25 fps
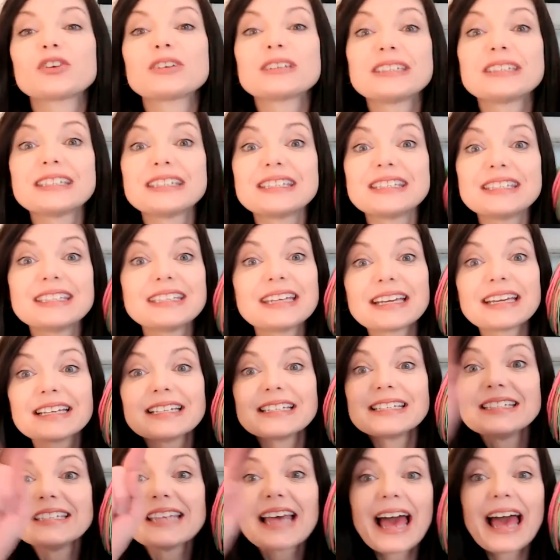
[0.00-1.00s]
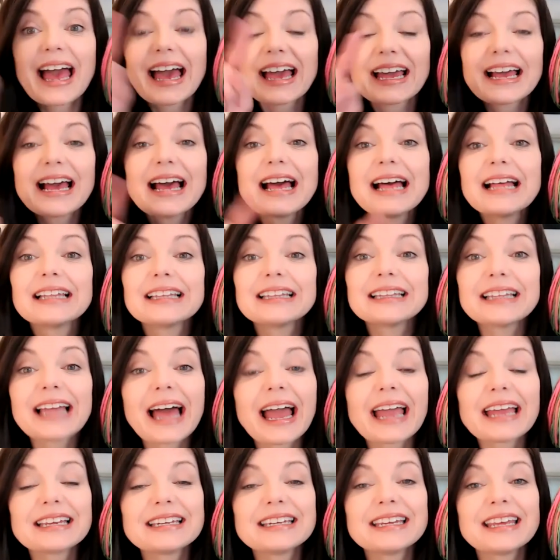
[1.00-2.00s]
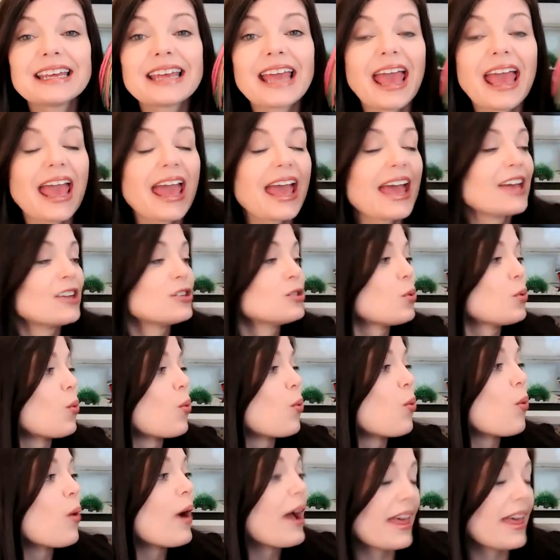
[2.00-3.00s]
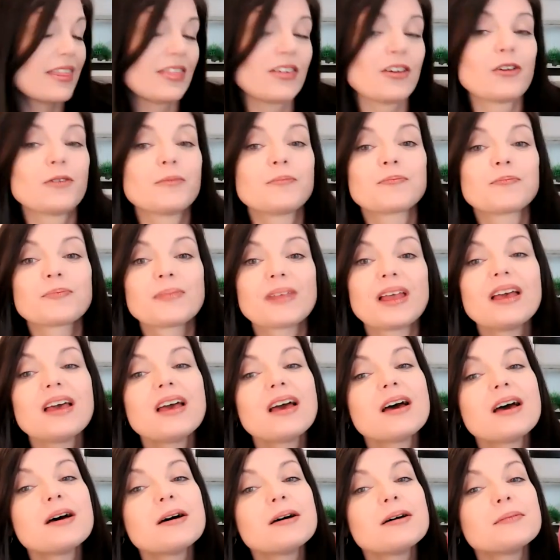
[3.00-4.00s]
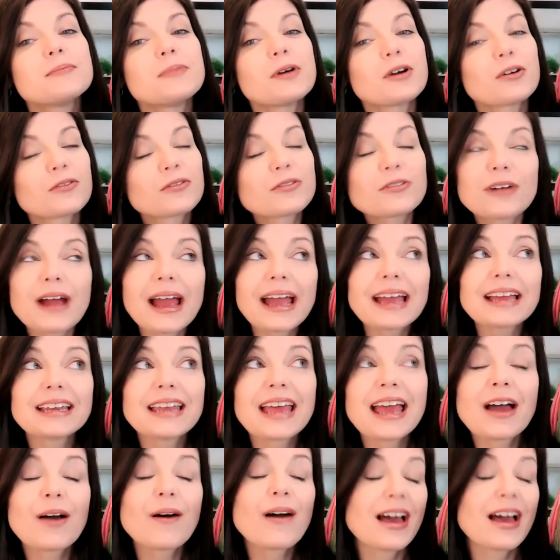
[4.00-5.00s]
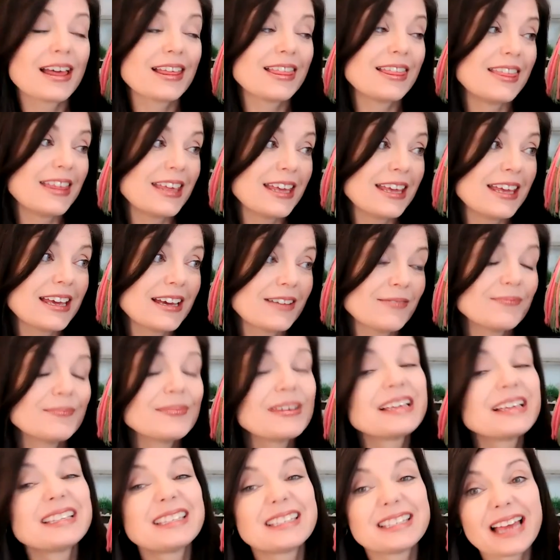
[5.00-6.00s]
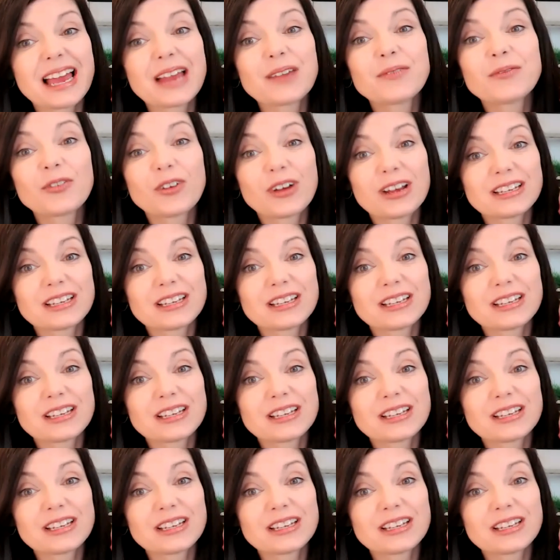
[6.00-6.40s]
for zigzag, lightning, and weather. But right now, I think it's time